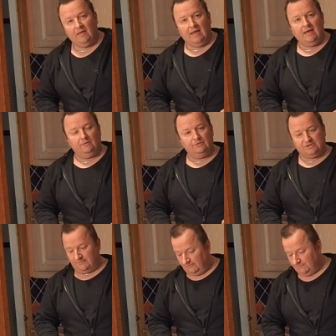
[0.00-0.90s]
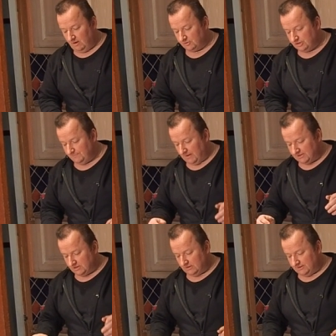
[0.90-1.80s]
And on the 7th of March, he
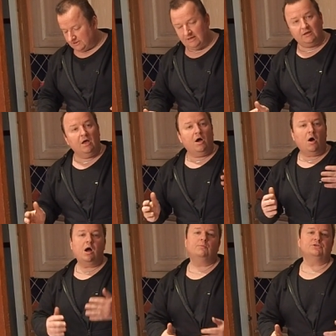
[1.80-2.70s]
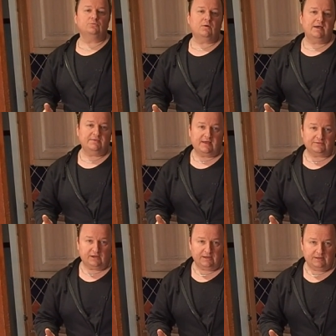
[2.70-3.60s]
basically said, I was away that
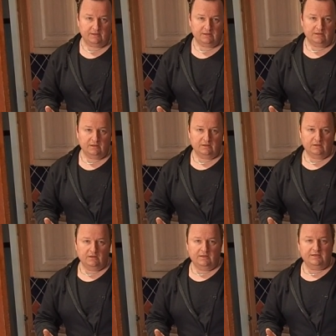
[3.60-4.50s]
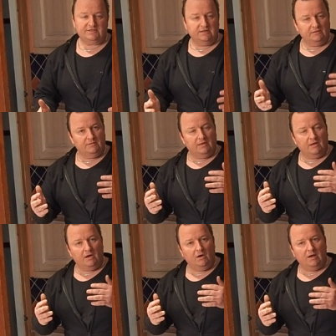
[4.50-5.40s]
day. He said,
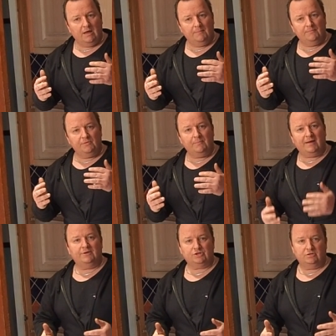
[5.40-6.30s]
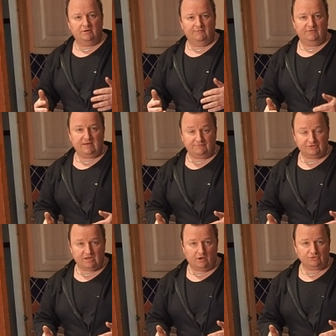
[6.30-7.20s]
I am the manager of the
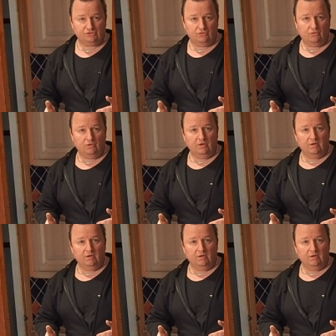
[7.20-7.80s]
Evans Halshaw